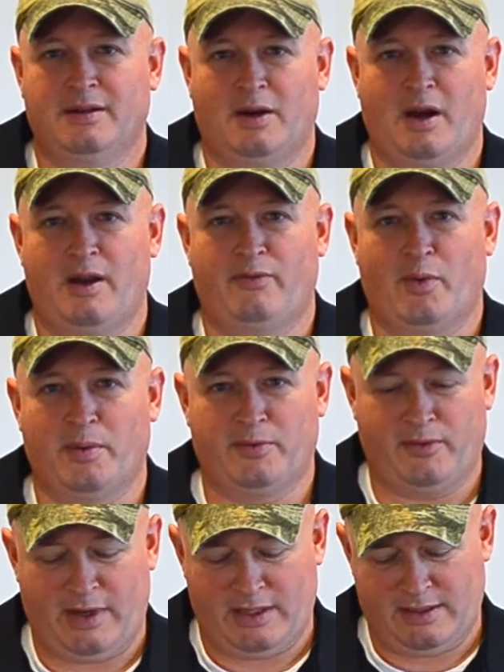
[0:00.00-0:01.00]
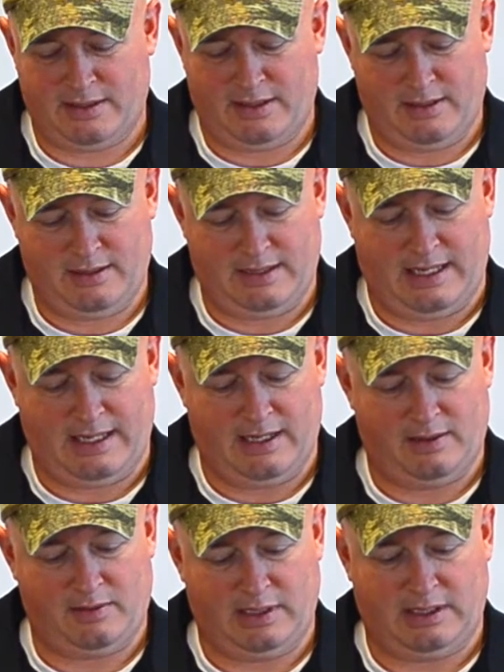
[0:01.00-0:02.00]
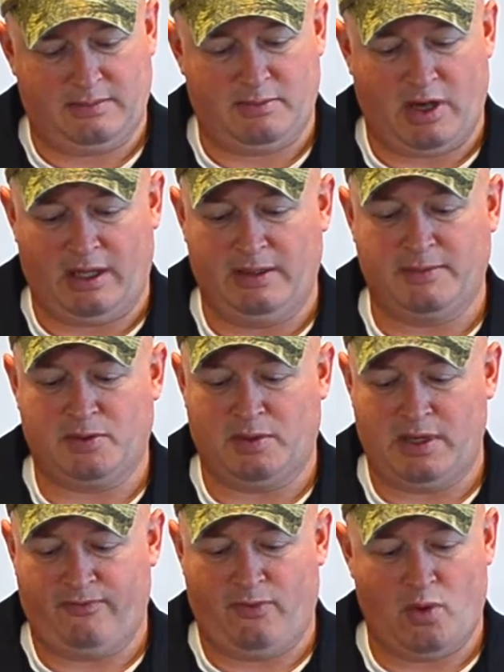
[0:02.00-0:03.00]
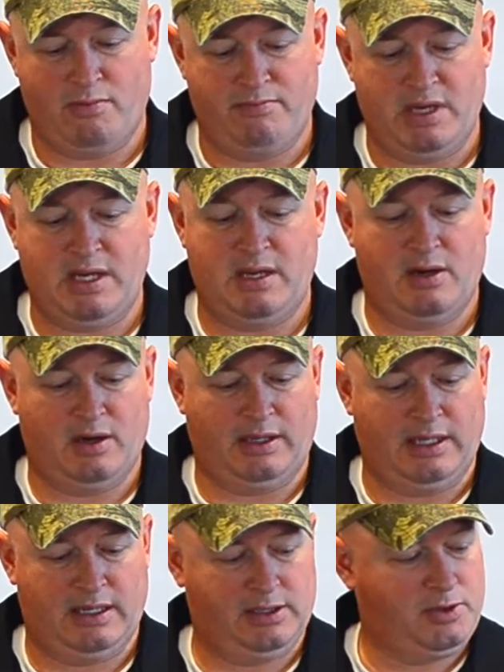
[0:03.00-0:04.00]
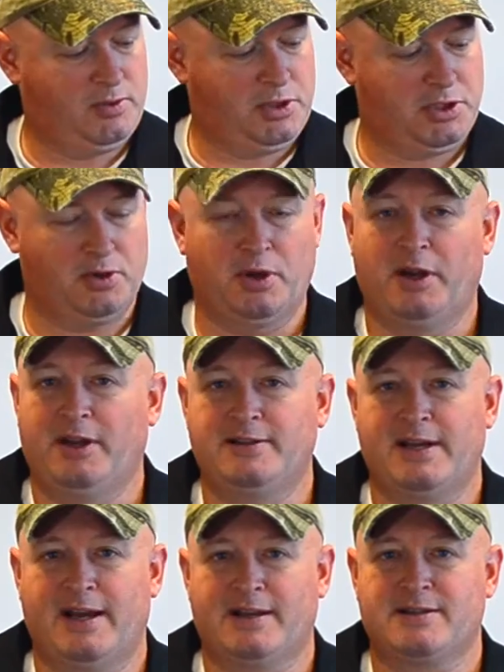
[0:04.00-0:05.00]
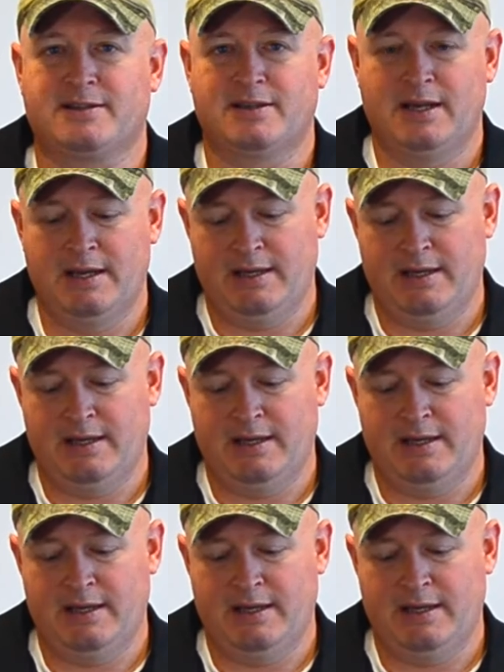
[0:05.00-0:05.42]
Alright, Forbes fans, got the Model M24B here again. This one's shown in ATAX.